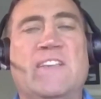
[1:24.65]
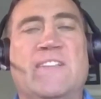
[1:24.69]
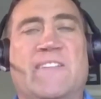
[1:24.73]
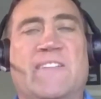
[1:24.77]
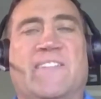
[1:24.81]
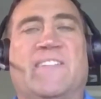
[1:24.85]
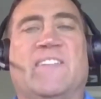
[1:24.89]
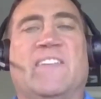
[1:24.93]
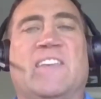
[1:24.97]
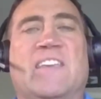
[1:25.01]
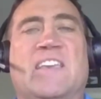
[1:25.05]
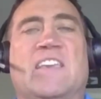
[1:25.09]

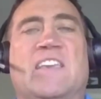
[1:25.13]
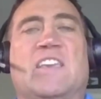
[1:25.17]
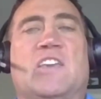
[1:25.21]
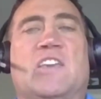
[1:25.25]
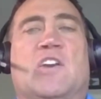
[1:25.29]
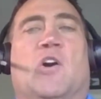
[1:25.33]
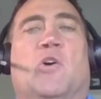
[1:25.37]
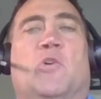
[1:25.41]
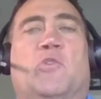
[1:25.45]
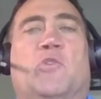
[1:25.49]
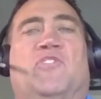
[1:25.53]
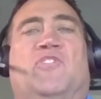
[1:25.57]

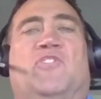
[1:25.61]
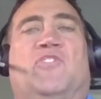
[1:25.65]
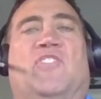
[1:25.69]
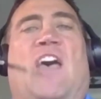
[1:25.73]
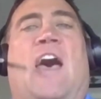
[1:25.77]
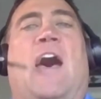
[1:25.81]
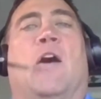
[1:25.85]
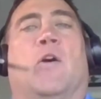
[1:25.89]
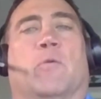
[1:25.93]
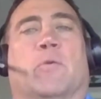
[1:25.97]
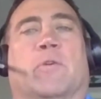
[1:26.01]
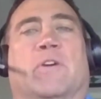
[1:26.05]
CEO
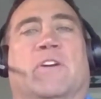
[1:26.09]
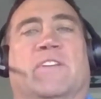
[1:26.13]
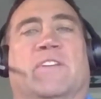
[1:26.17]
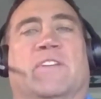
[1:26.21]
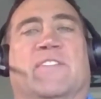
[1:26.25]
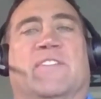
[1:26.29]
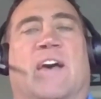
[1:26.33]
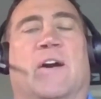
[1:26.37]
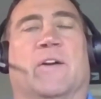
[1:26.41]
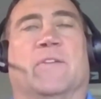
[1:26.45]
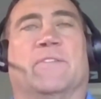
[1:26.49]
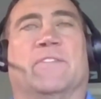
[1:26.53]

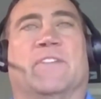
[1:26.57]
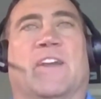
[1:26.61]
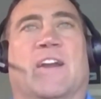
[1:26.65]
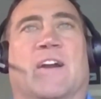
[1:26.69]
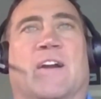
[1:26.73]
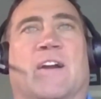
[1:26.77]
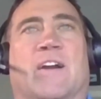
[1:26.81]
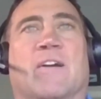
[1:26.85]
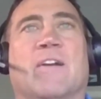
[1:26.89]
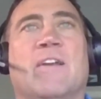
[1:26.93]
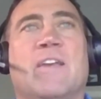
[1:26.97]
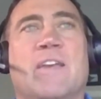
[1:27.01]
salaries out
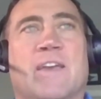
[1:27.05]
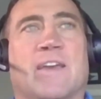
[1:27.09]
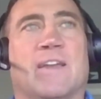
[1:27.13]
there,